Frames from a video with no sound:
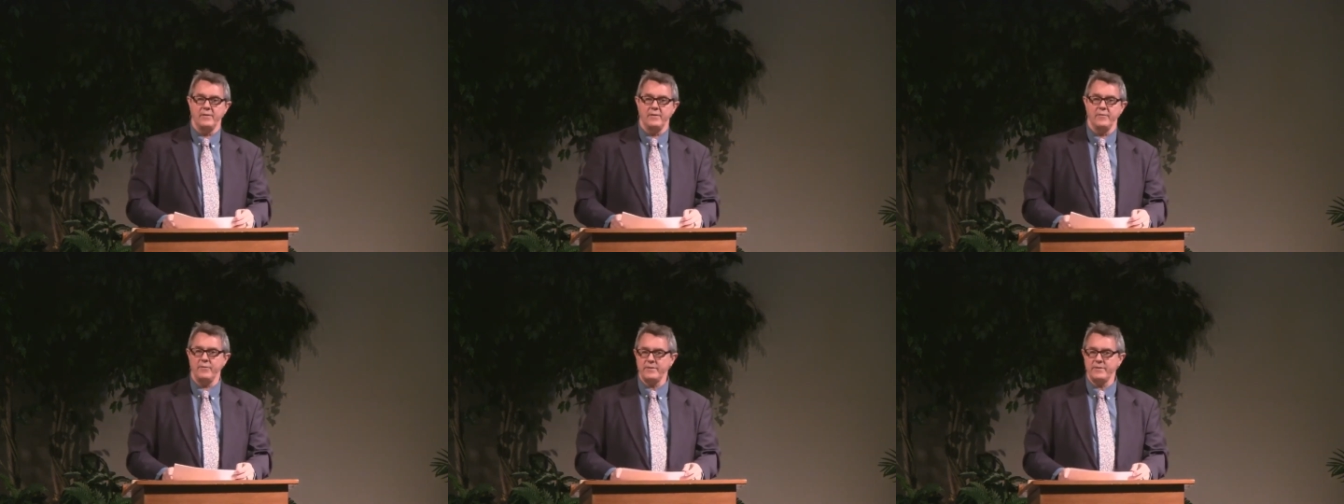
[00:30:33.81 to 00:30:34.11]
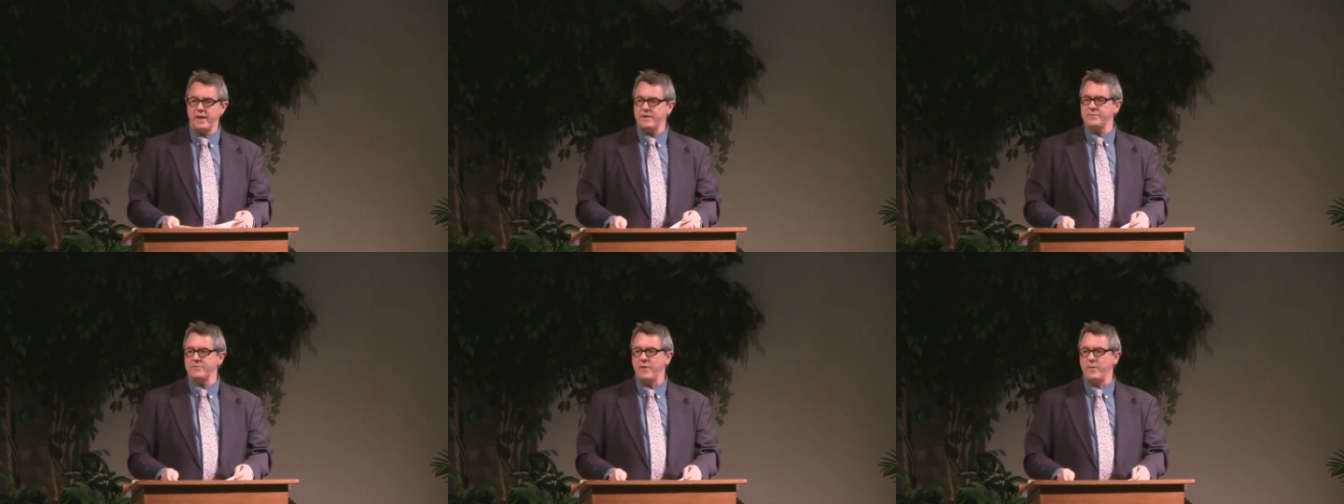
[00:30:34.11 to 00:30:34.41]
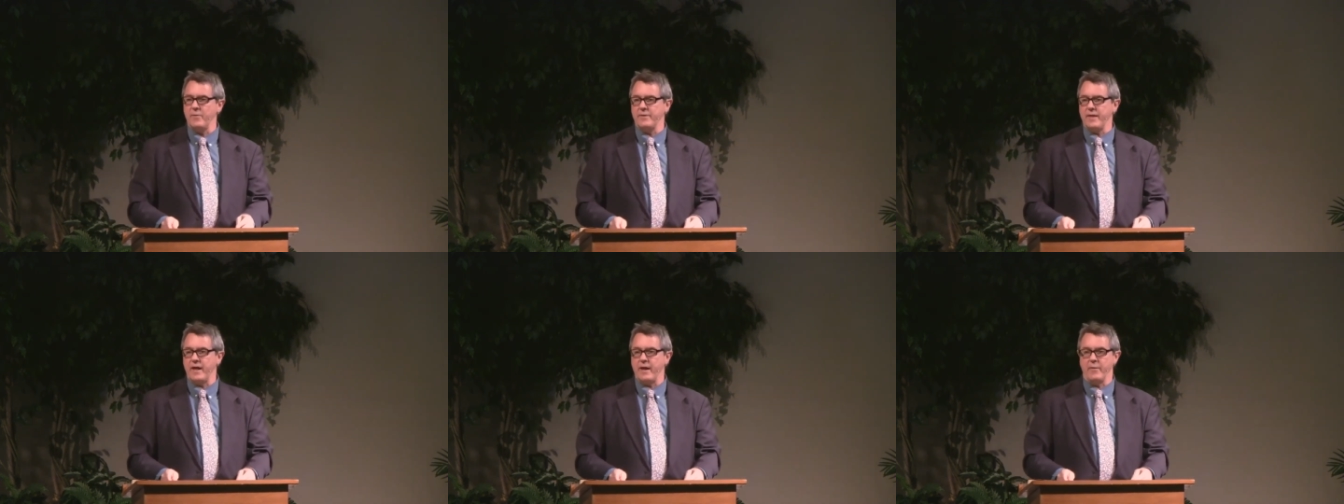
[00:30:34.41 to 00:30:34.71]
Well, nothing's
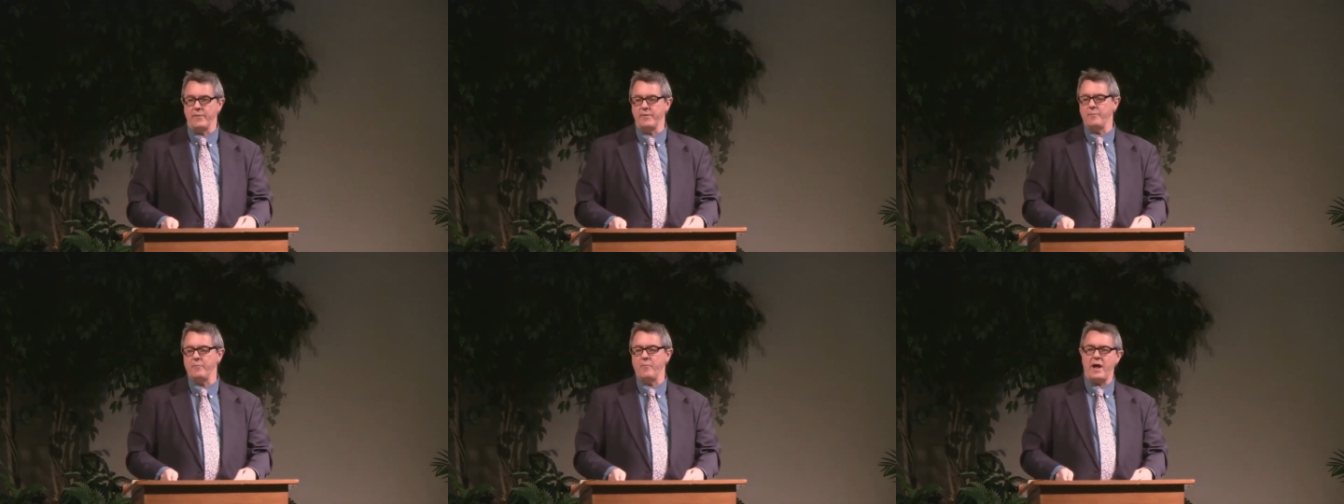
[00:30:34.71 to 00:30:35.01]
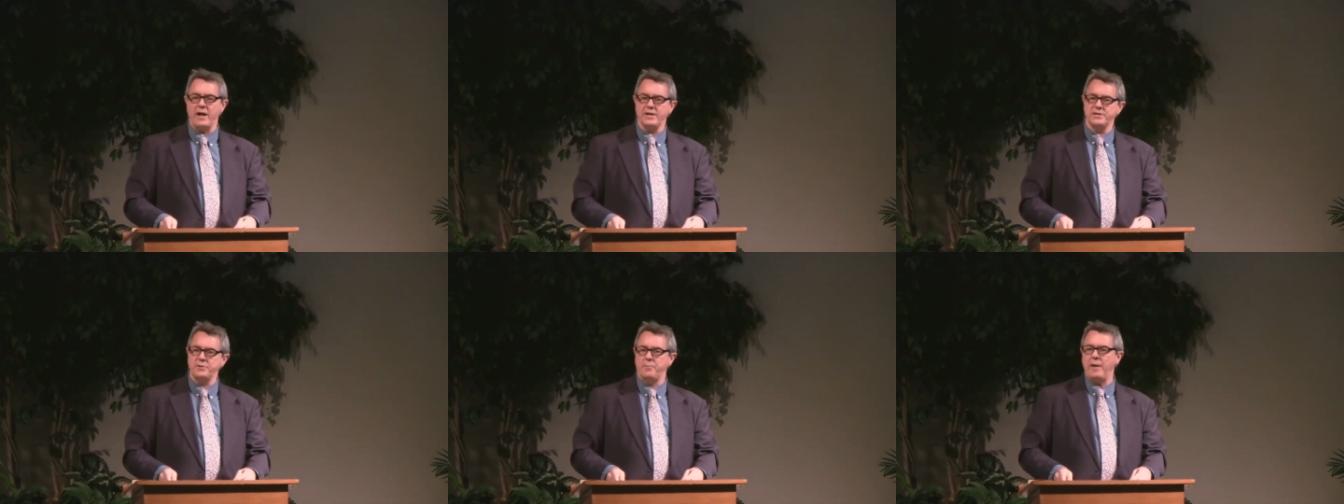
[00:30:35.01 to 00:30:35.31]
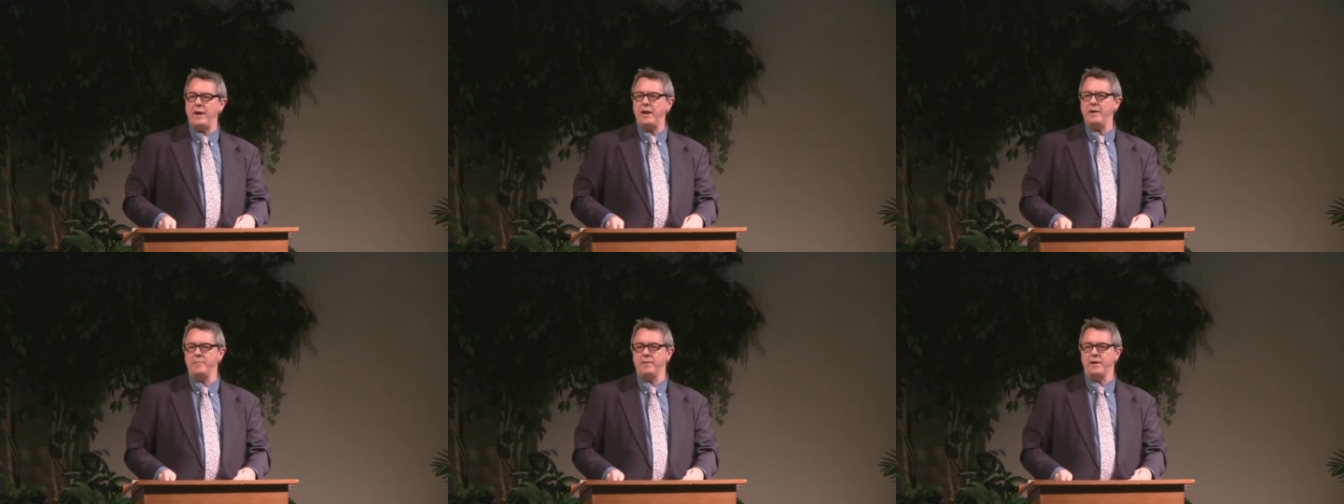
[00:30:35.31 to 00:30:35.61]
wrong with that. Well, then why'd you
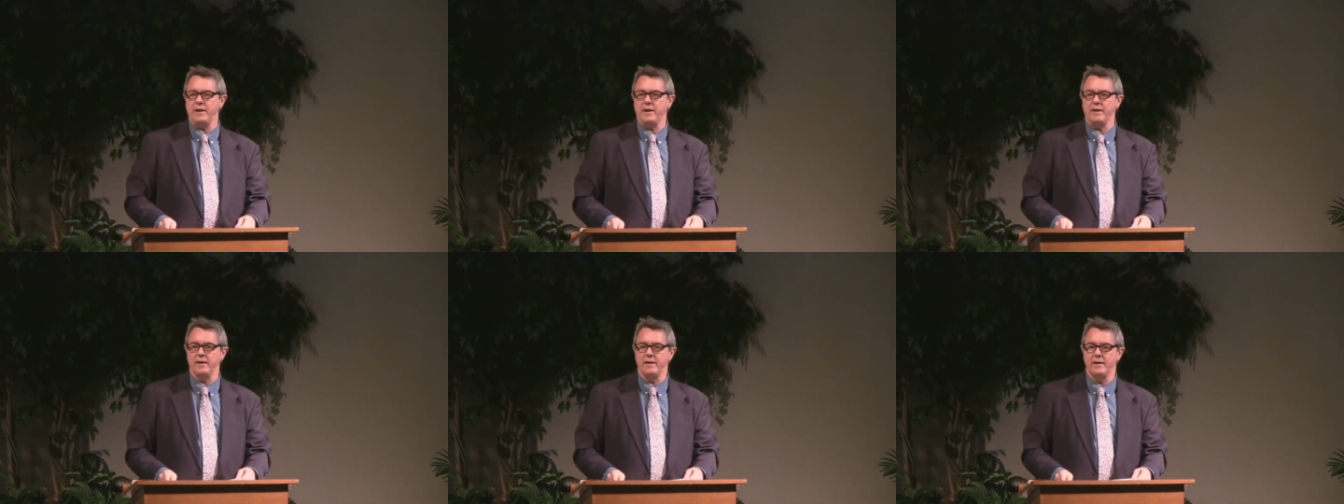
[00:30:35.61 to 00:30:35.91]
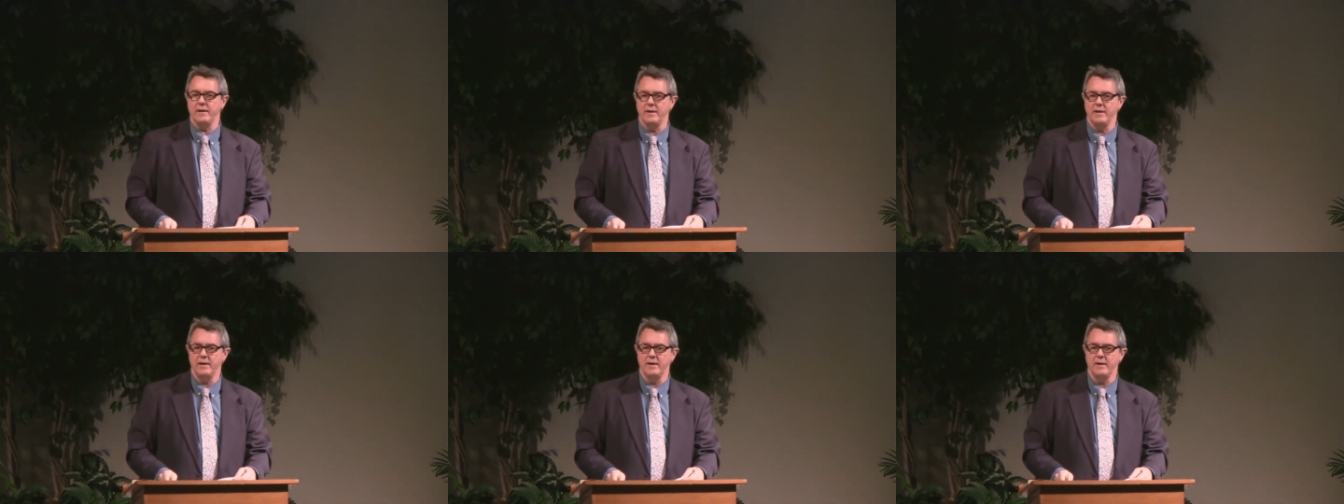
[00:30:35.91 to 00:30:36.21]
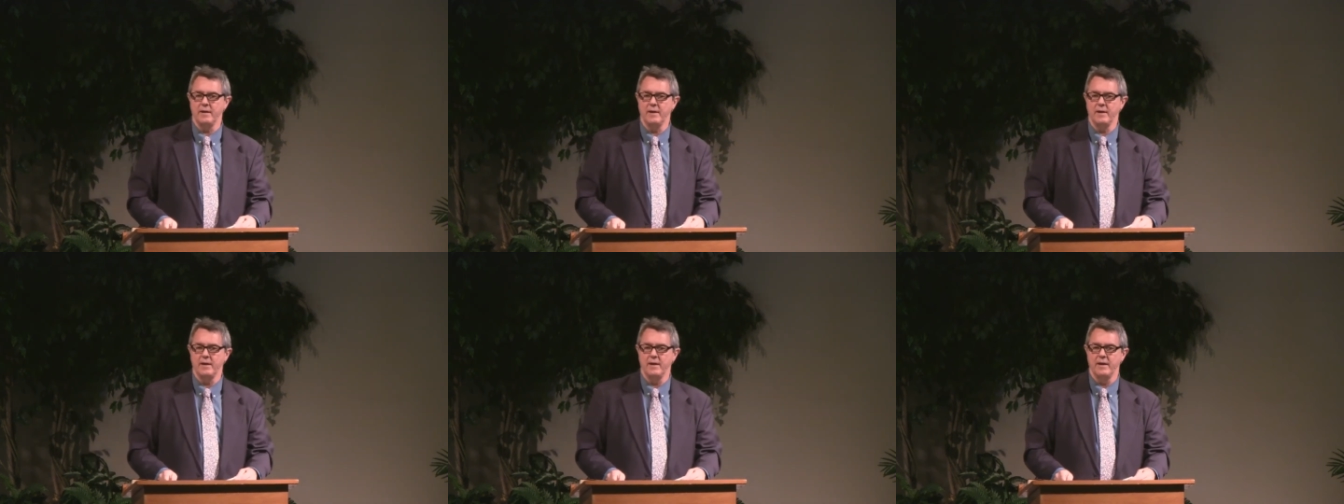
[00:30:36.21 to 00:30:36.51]
beat me?
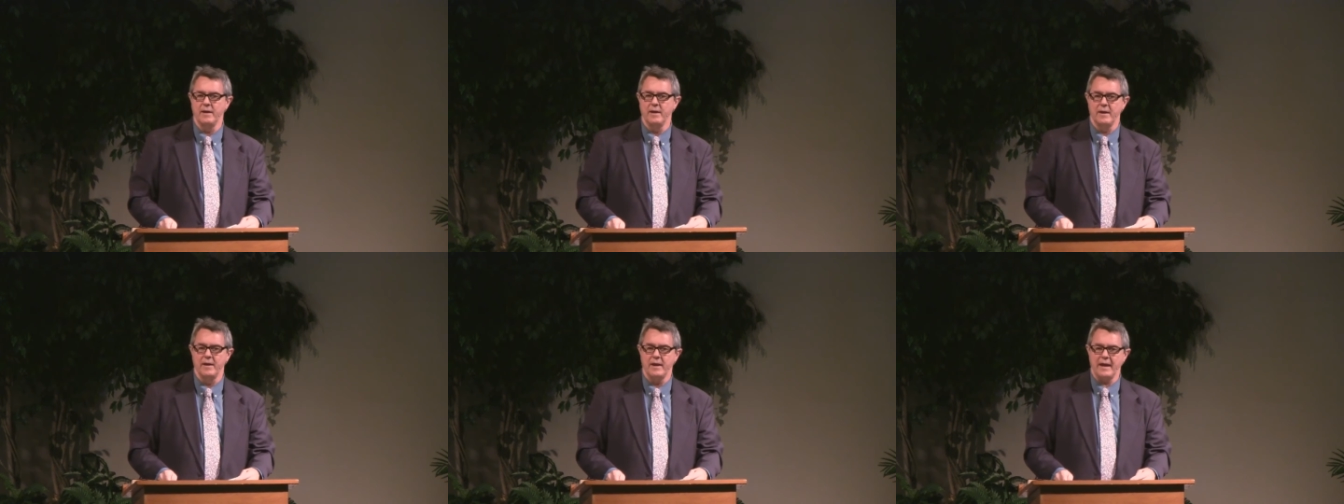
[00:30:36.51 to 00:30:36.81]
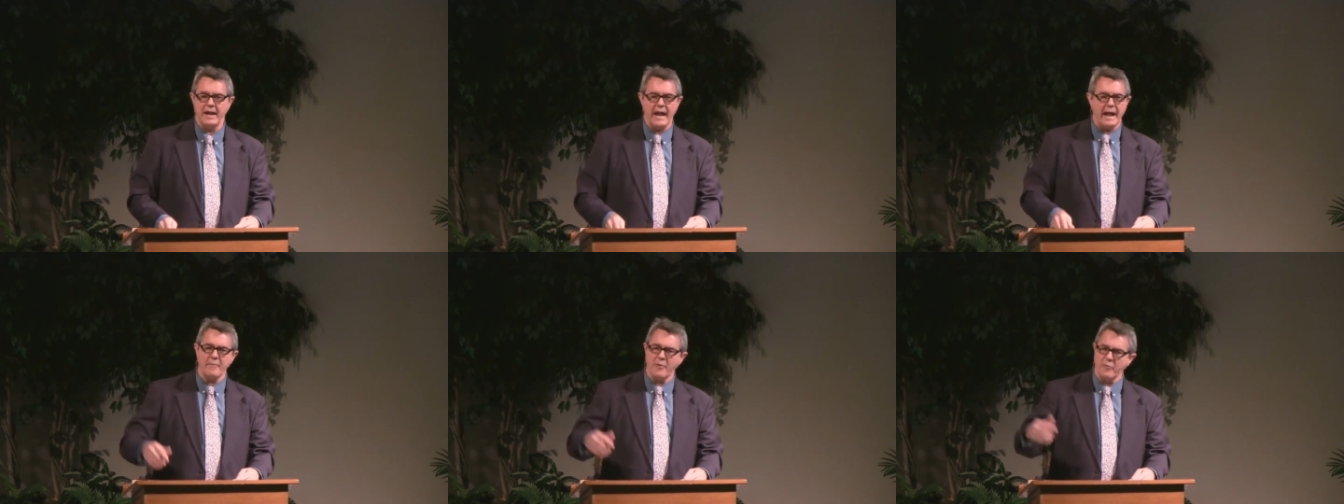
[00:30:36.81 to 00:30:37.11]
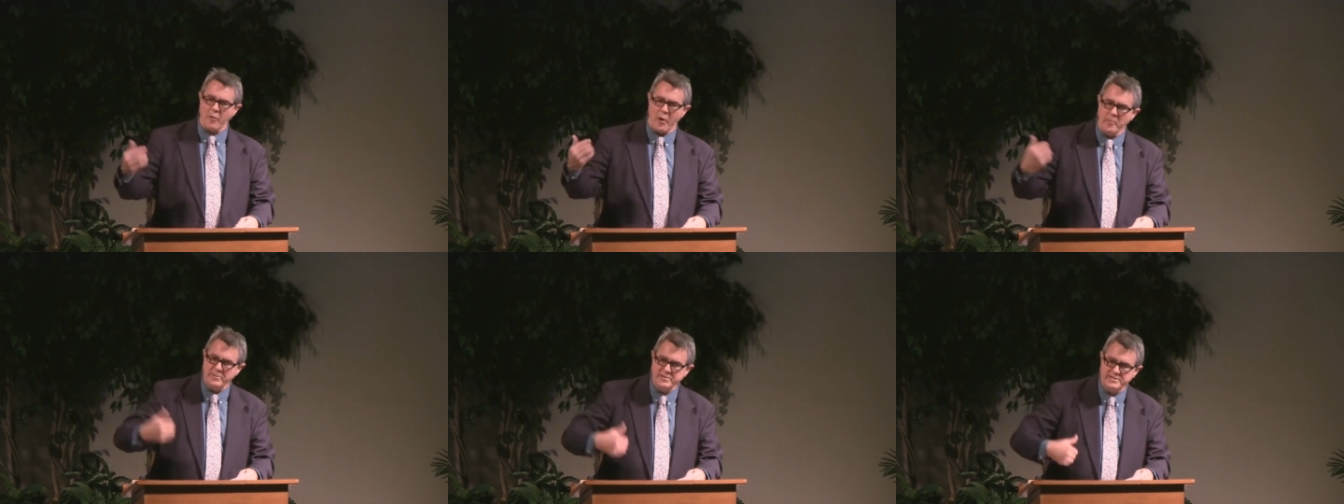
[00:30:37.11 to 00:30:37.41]
And I'm a
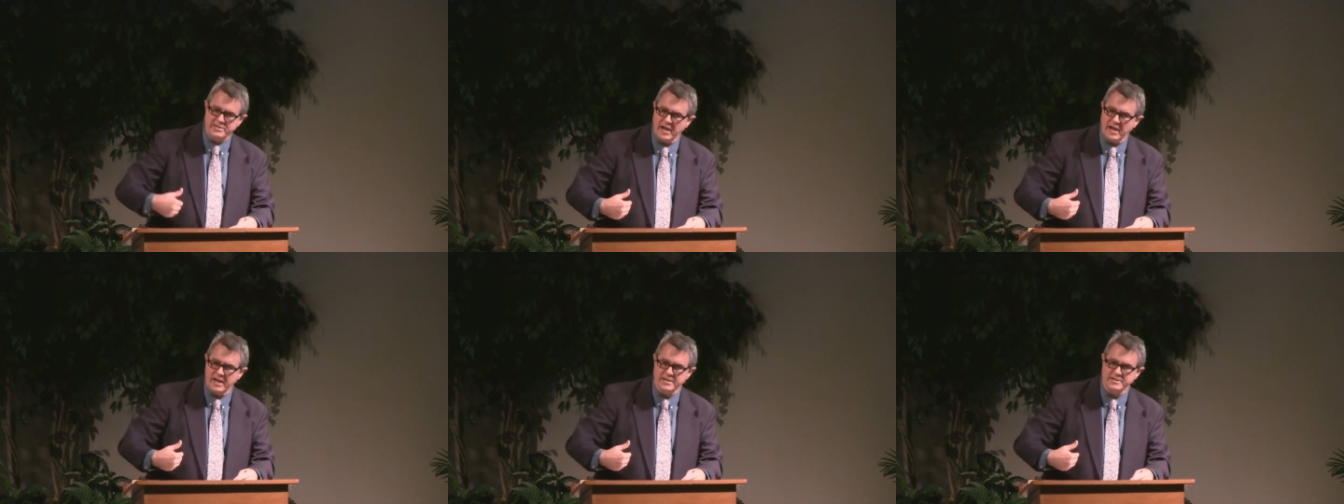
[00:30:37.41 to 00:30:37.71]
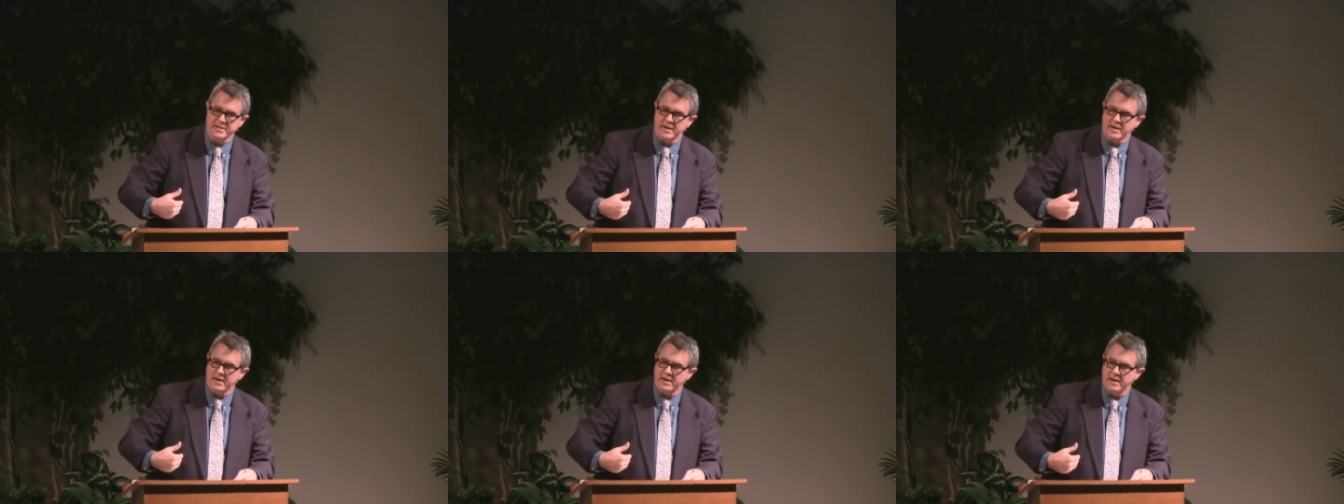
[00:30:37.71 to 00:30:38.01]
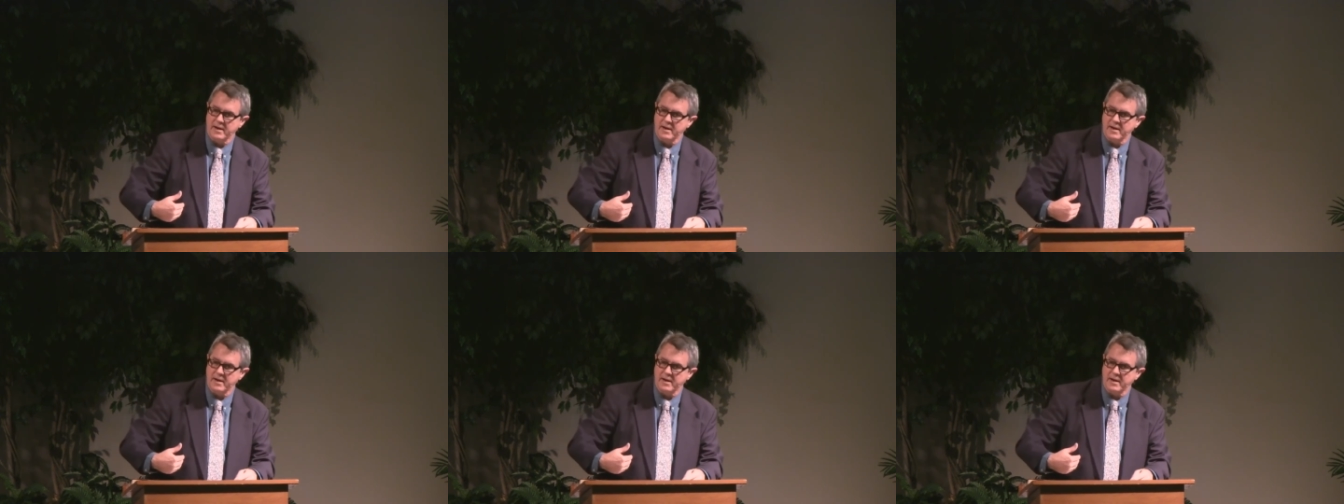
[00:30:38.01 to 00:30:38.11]
Roman citizen.